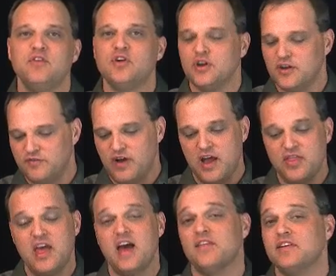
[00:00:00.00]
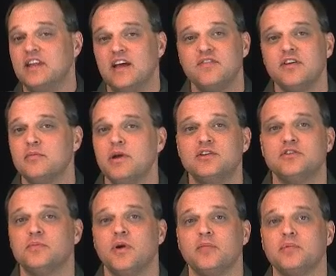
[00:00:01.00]
You're going to find they have a definite
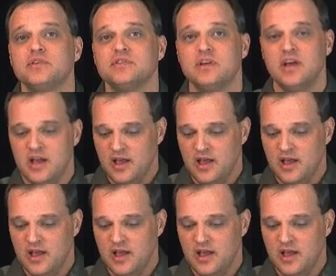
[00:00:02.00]
major purpose.